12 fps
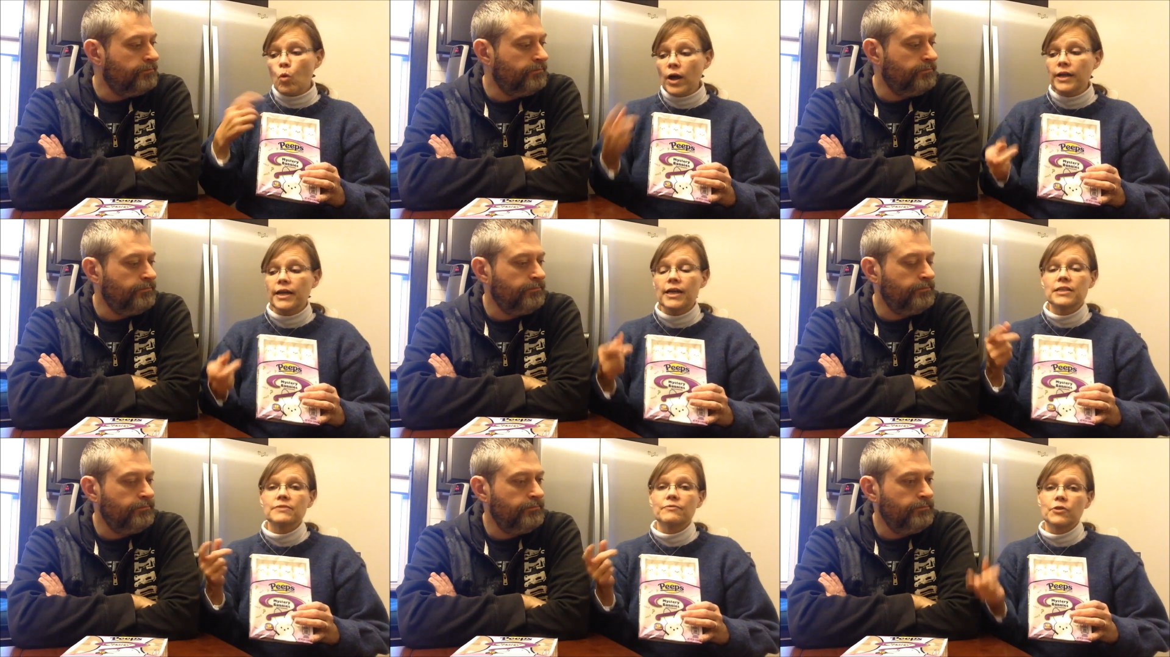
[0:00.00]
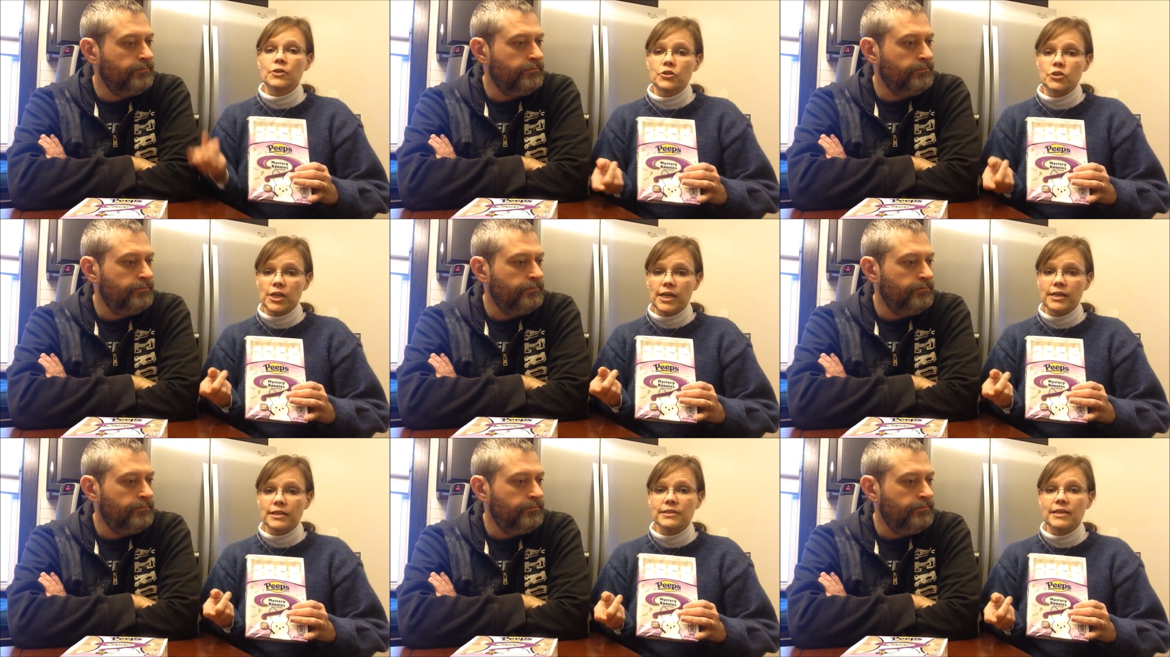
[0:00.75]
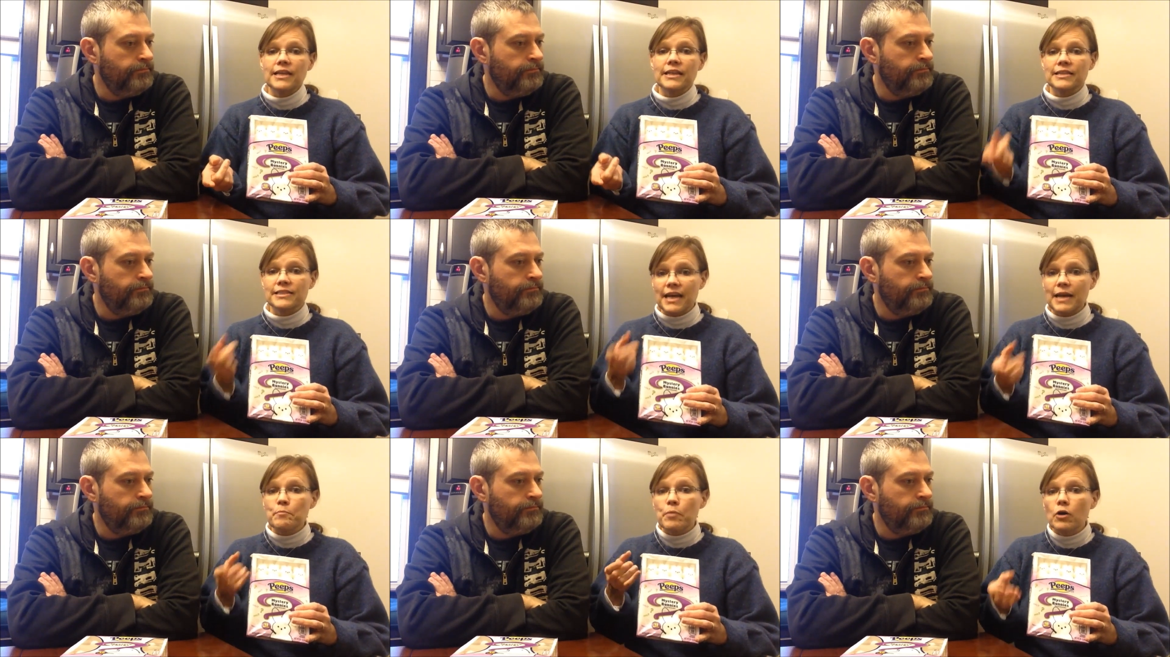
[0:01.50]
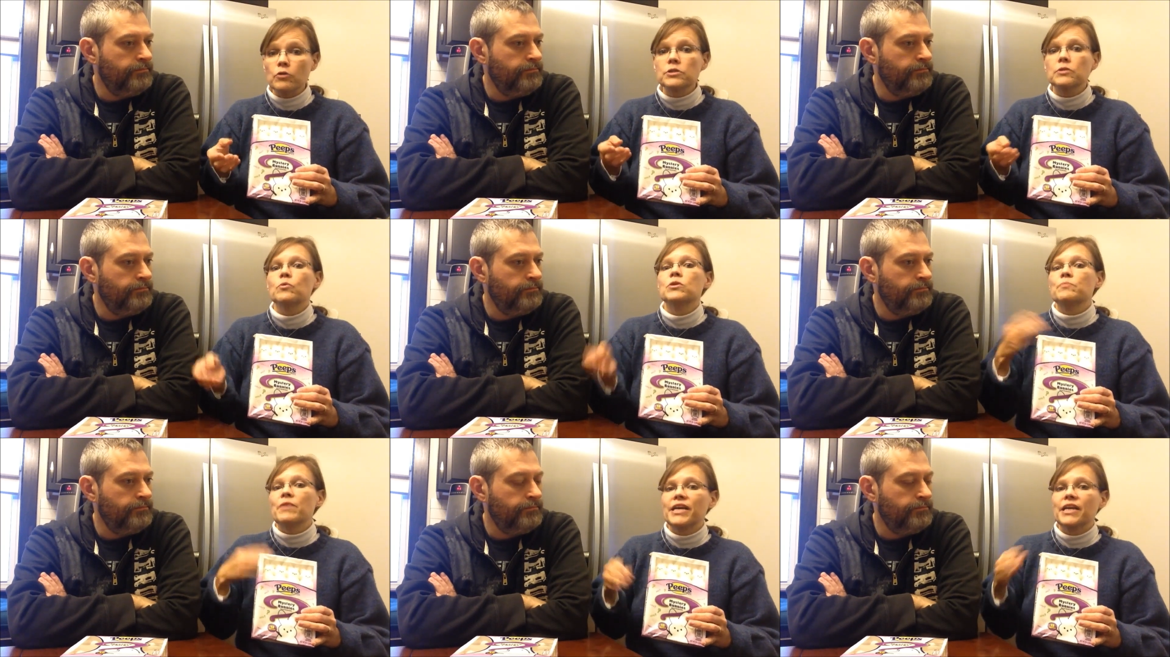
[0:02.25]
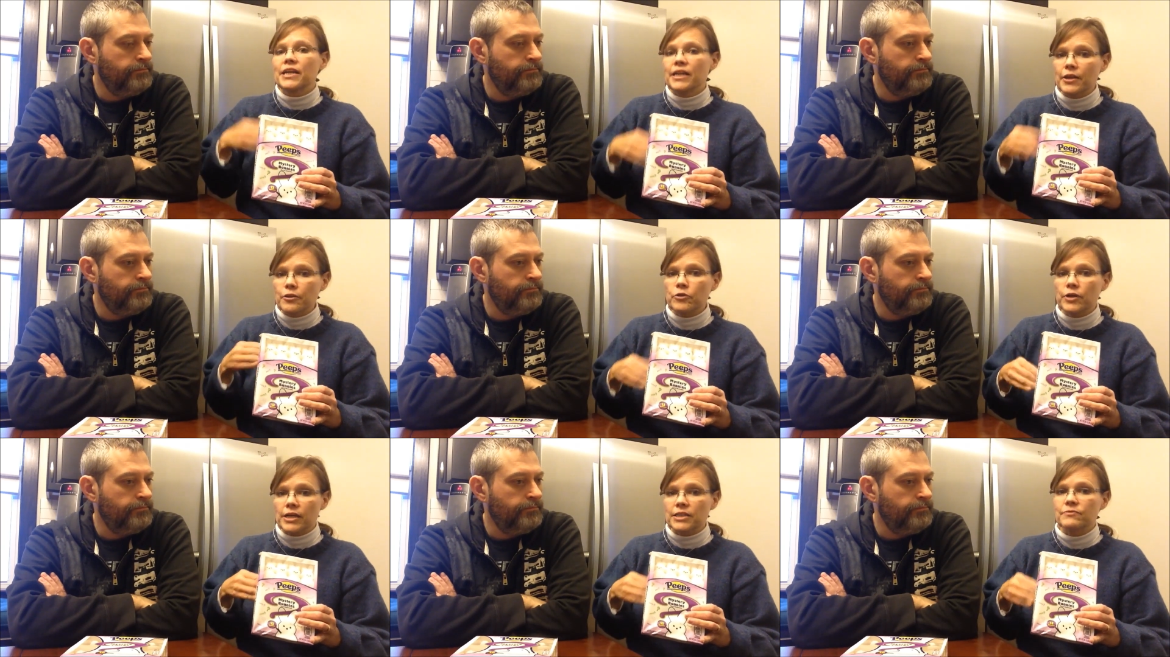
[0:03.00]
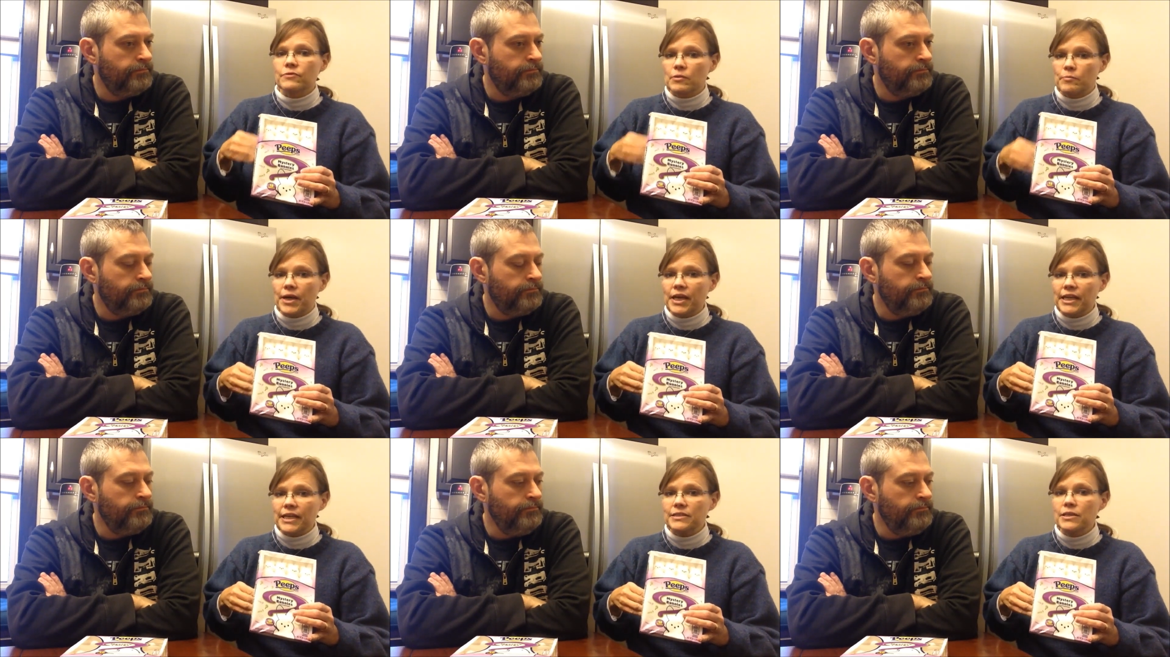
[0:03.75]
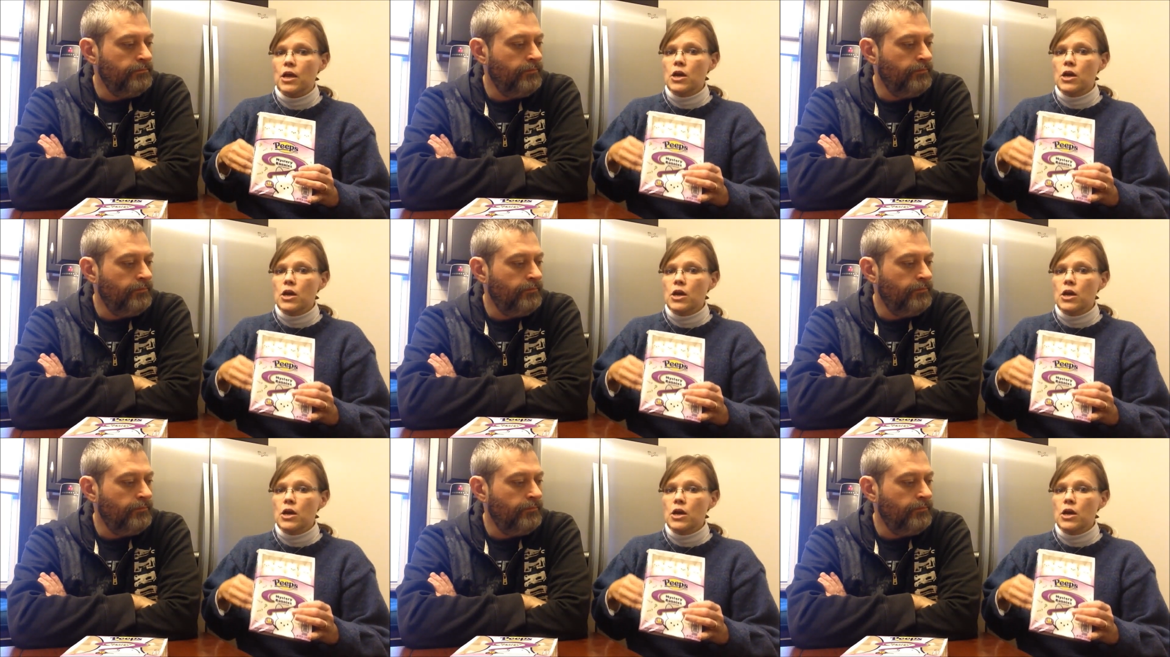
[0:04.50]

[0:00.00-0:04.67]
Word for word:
Speaker 1: one guess for the chicks, and the same person was making another guess for the bunnies.